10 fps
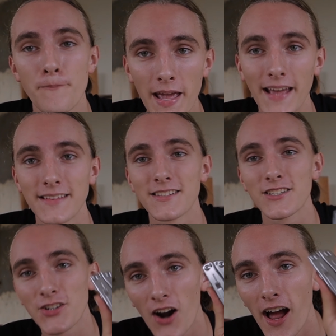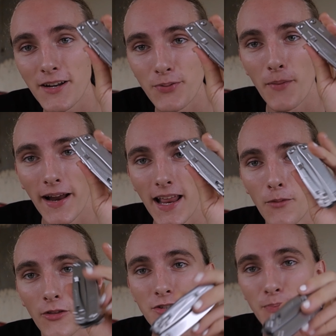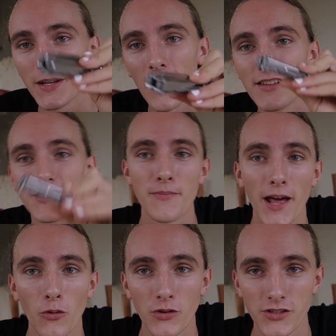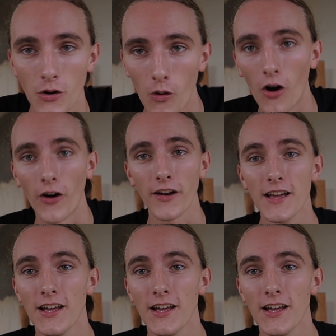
bits trying to put my name on this because the metal was so hard.